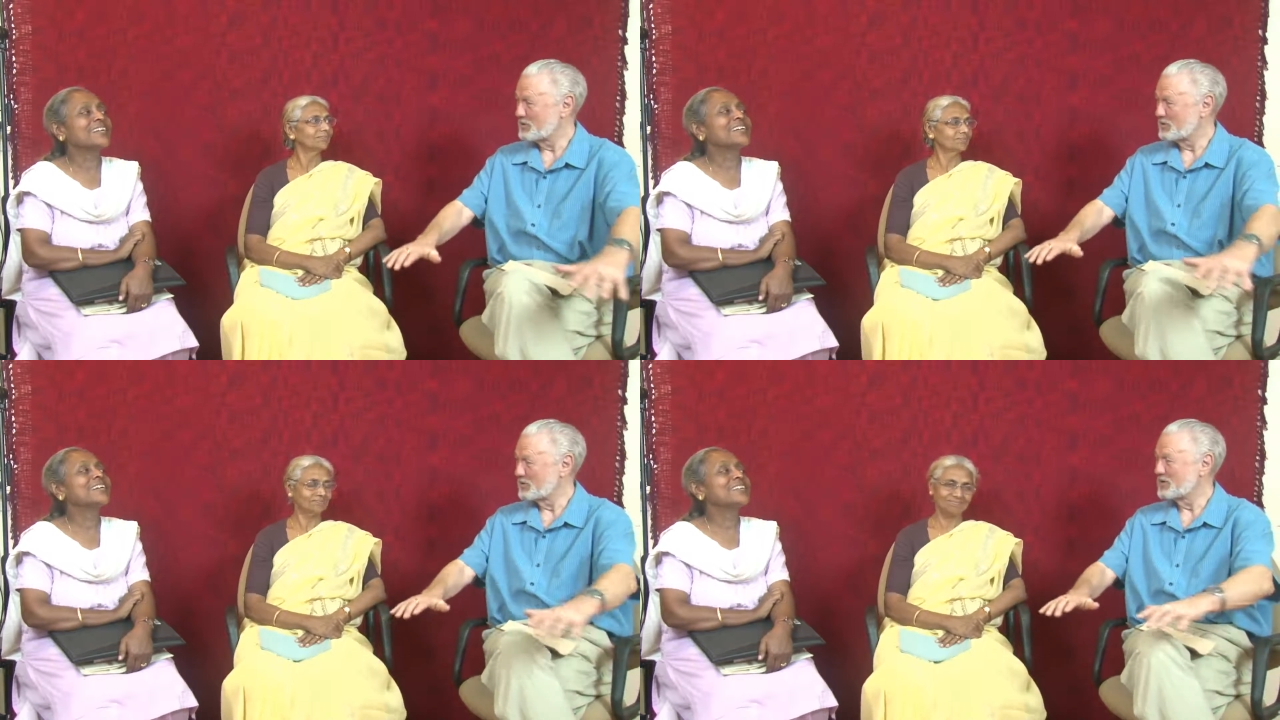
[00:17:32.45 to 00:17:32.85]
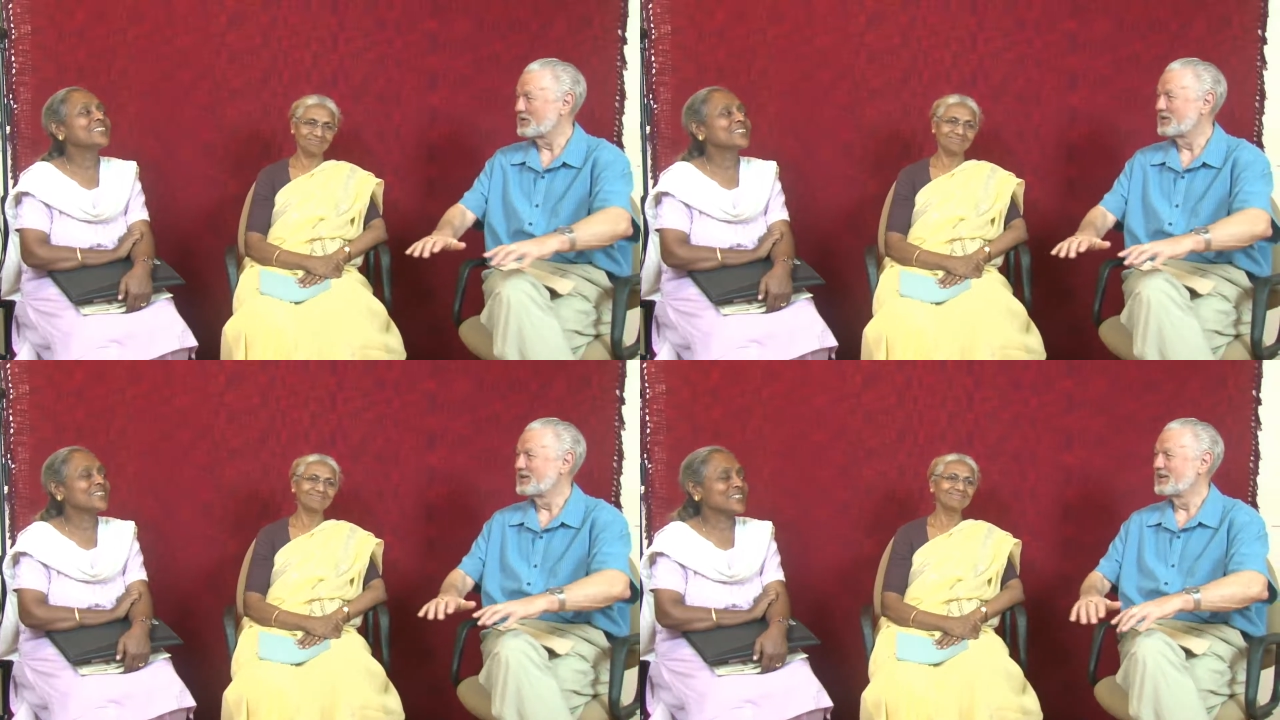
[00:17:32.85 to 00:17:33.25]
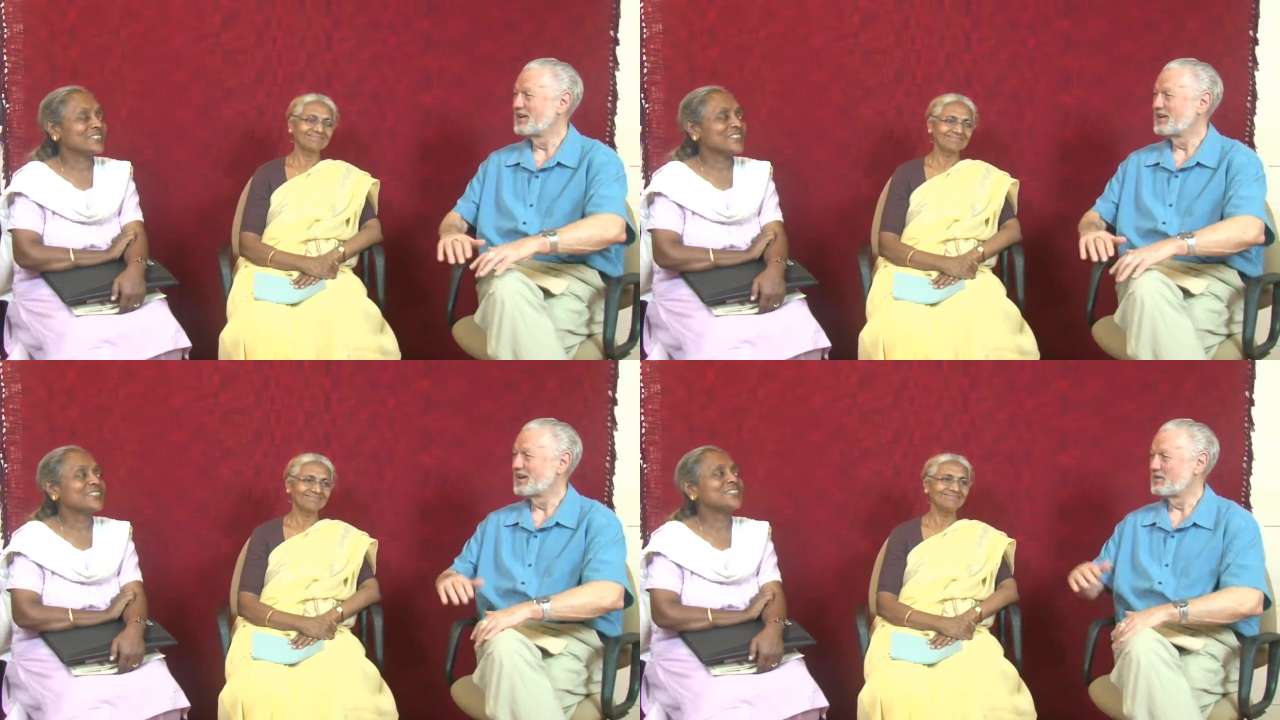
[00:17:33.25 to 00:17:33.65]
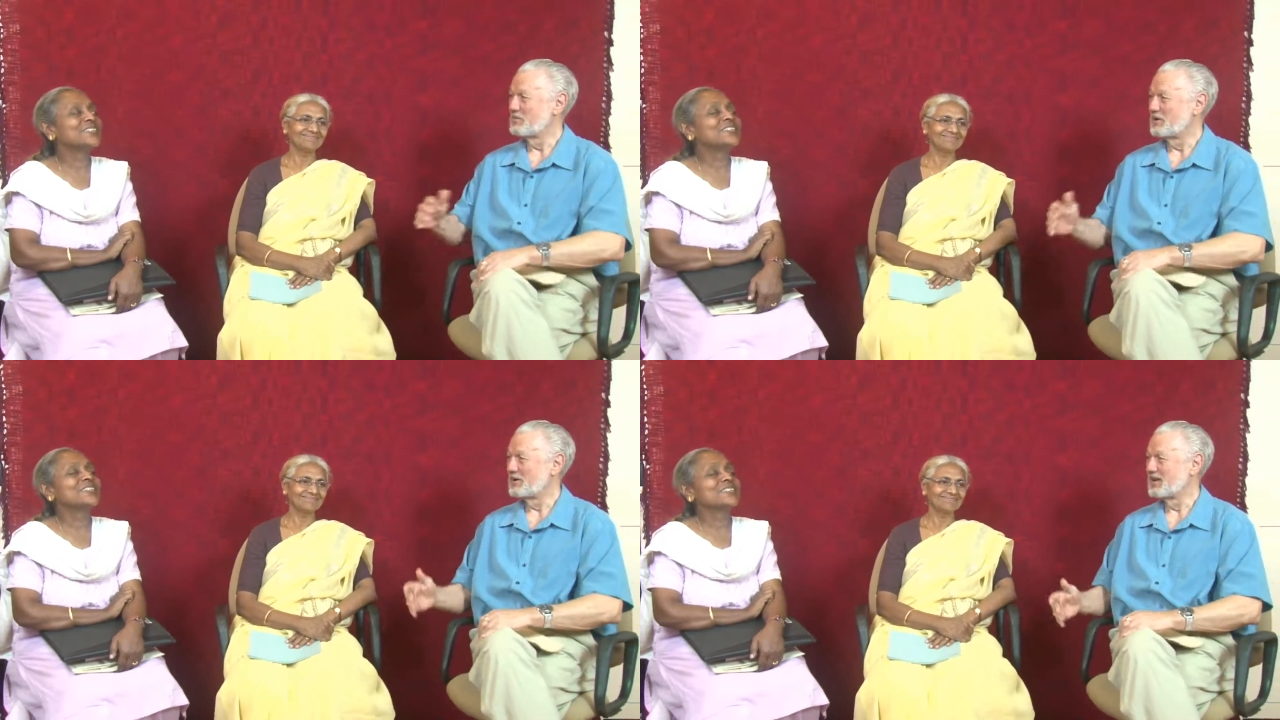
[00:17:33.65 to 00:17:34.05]
Speaker 1: cook, and
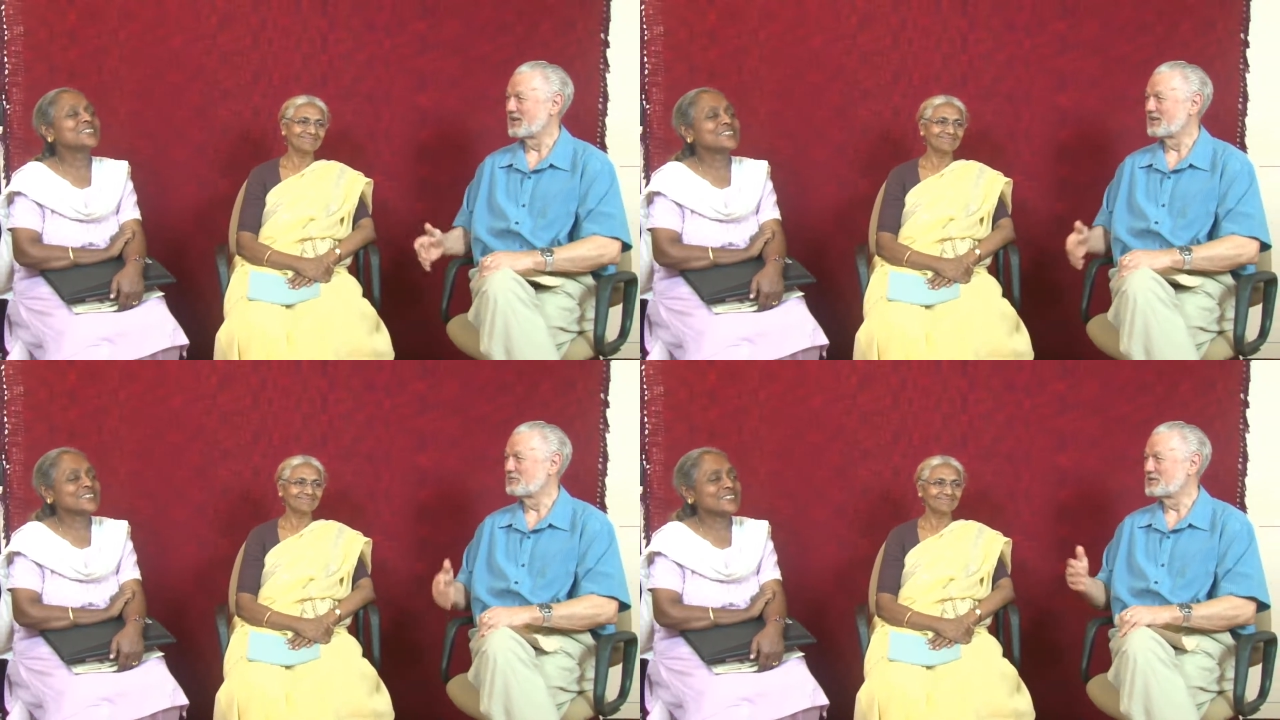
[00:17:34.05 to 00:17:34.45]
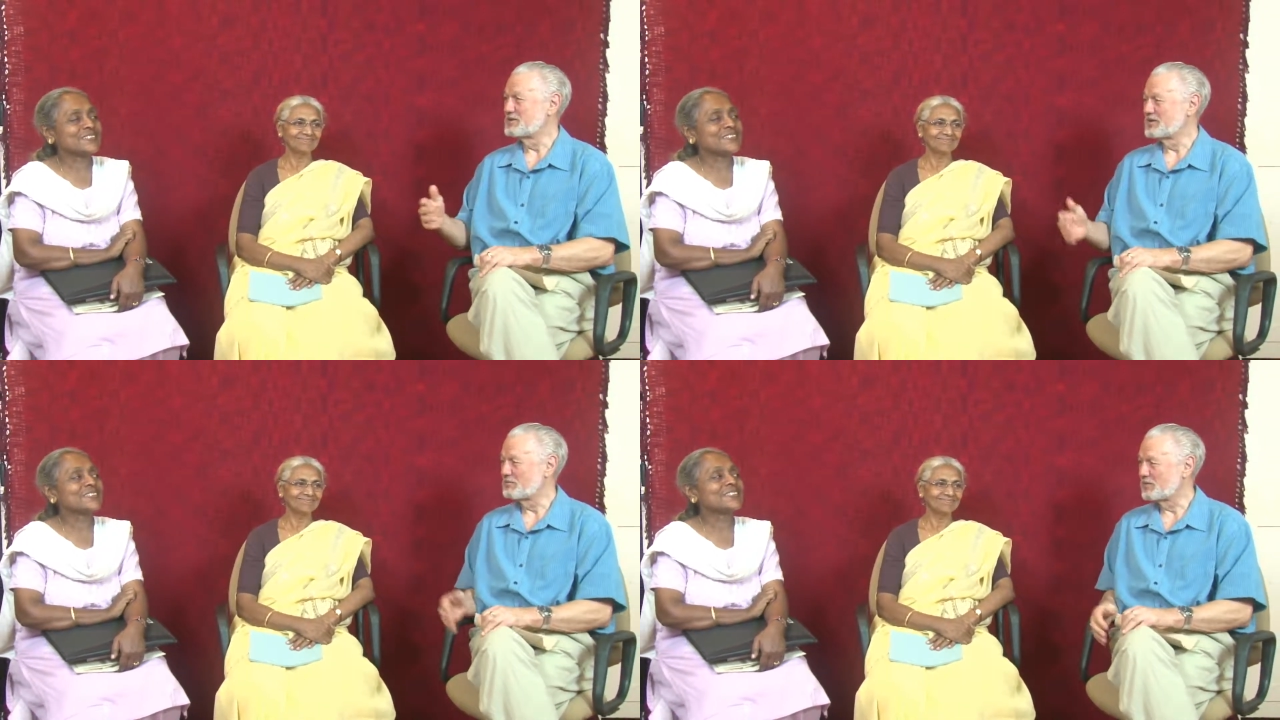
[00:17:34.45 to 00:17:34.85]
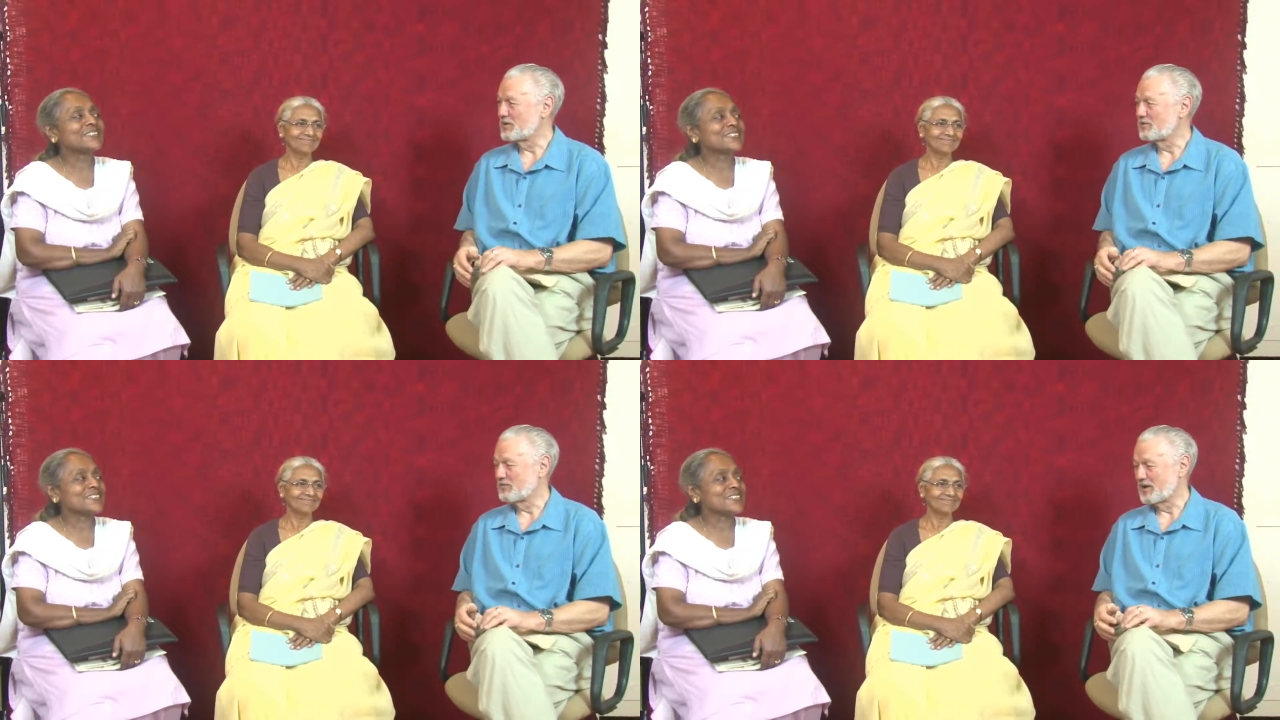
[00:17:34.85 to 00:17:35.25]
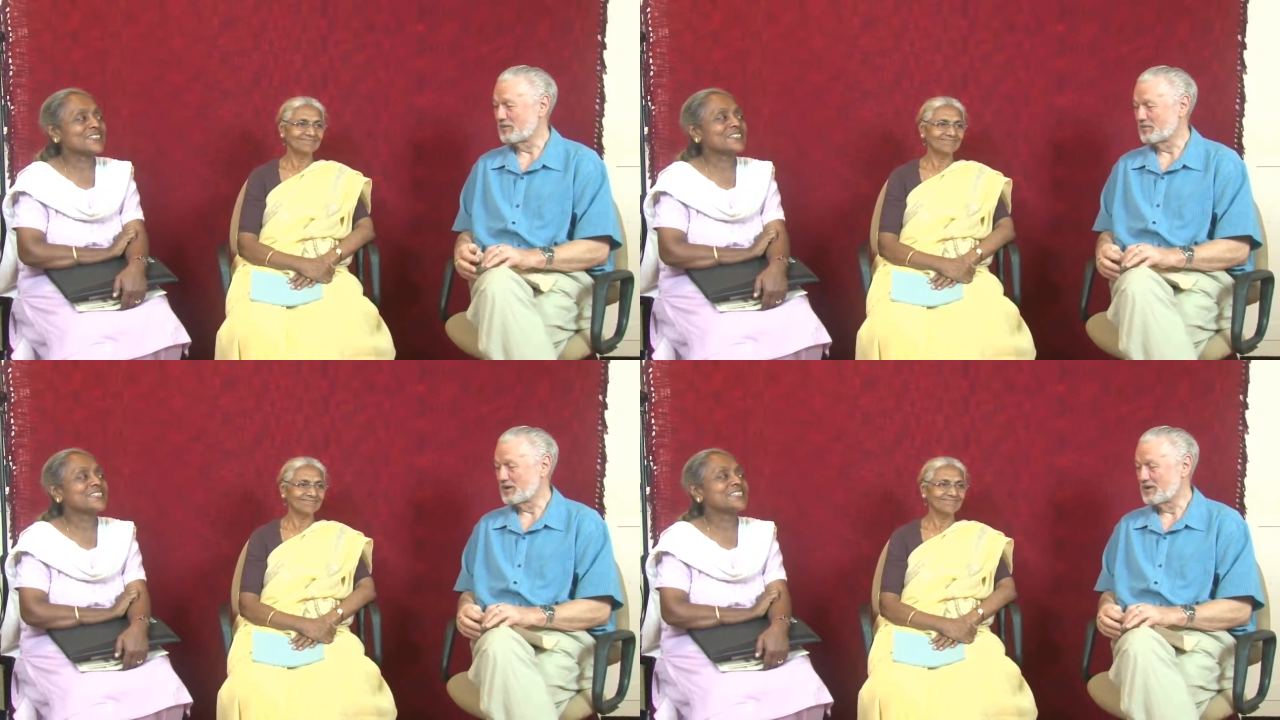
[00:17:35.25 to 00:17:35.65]
Mary Helen would sit with the
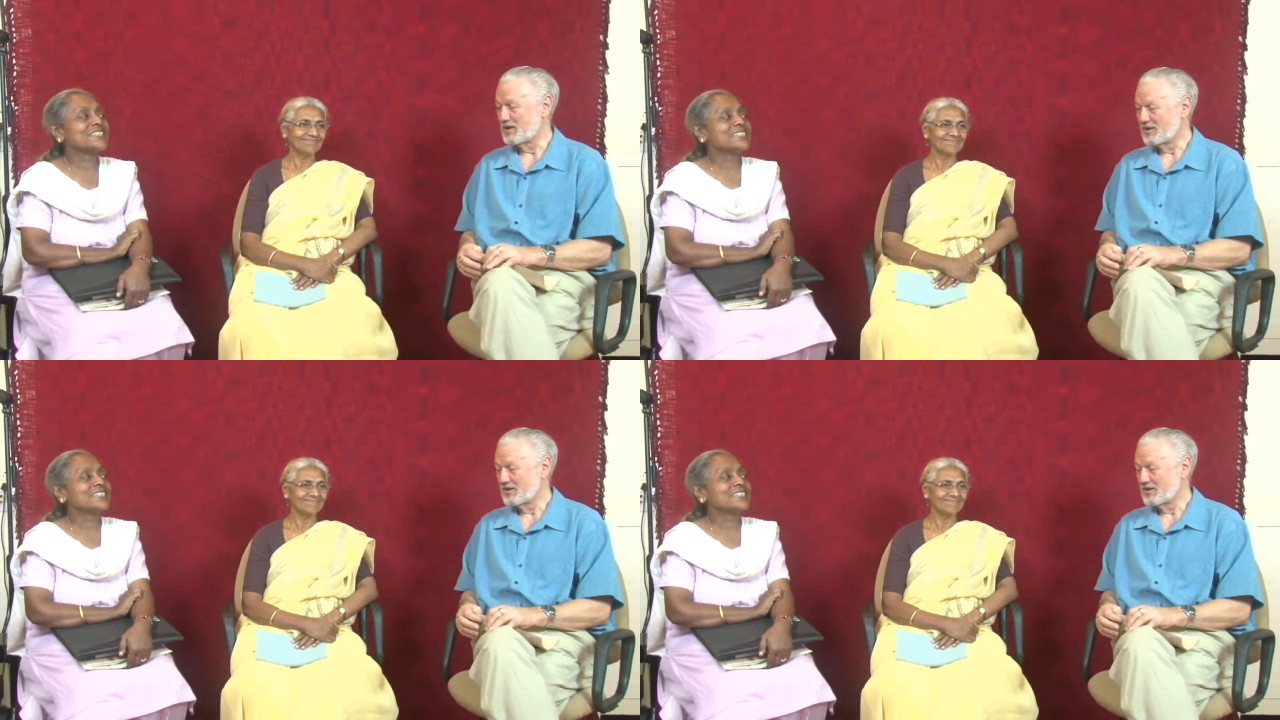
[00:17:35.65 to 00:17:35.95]
family.